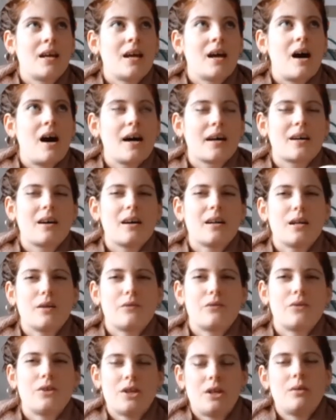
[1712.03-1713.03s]
I kind of
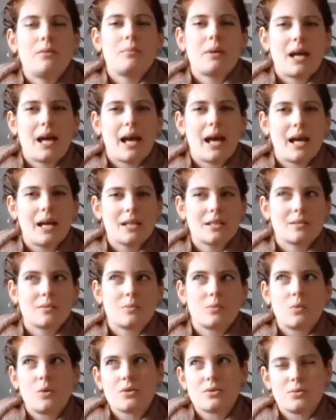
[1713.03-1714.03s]
knew in my head
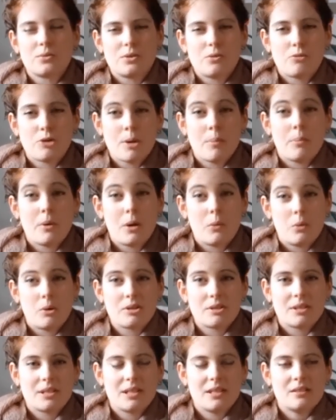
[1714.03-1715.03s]
what sort of jumper I
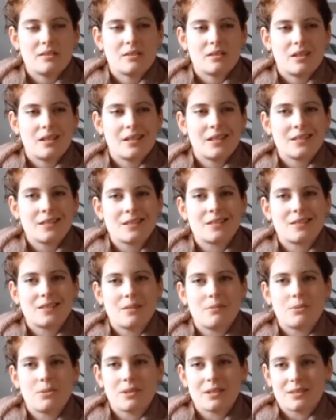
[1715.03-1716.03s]
wanted, and it didn't seem
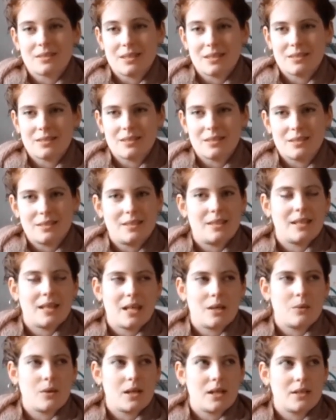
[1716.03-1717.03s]
to exist in DK
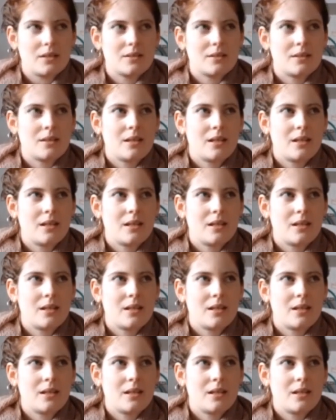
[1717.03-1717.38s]
weight.